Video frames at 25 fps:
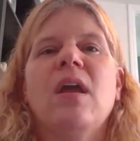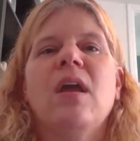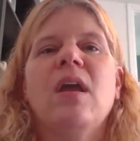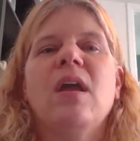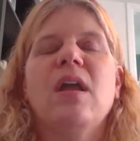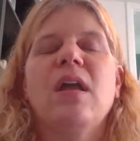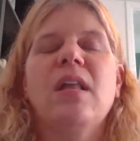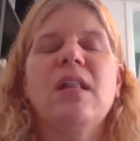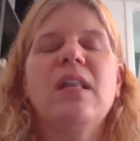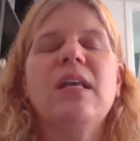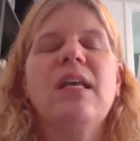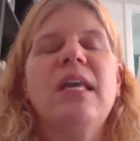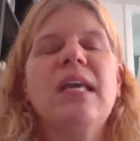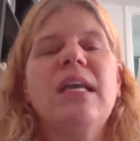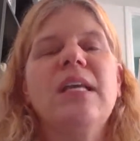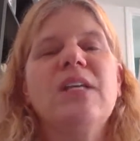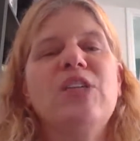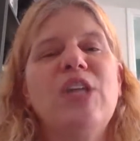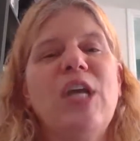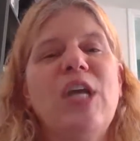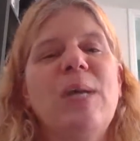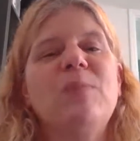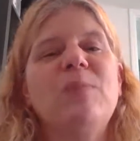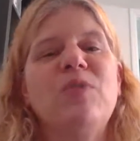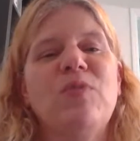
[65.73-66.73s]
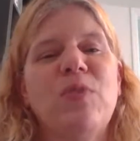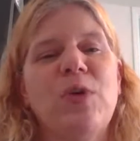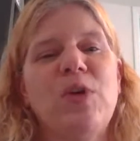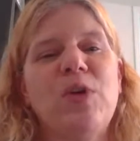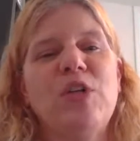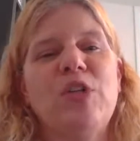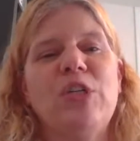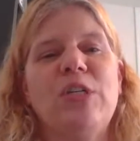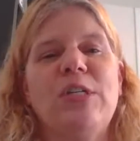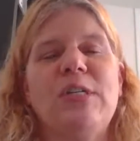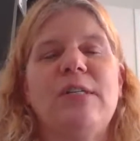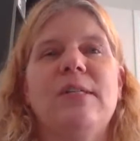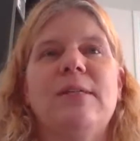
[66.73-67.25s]
In the King James
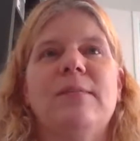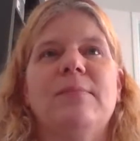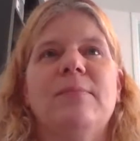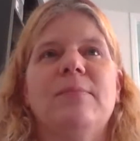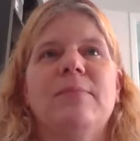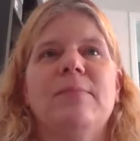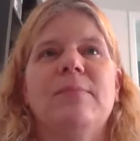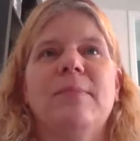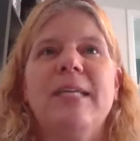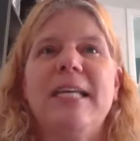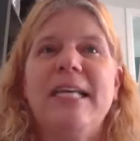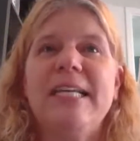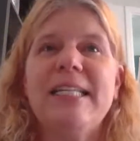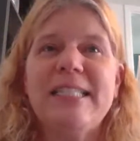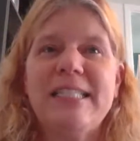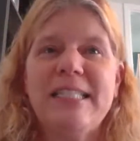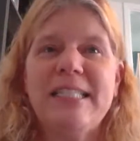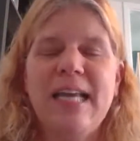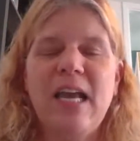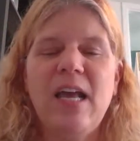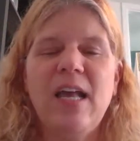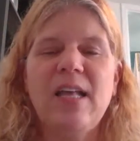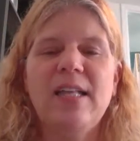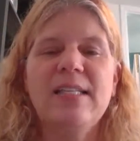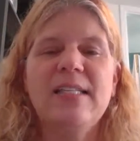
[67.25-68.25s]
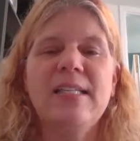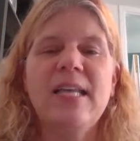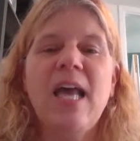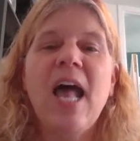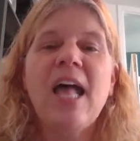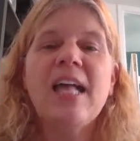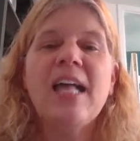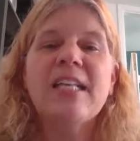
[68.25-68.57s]
Version, it says,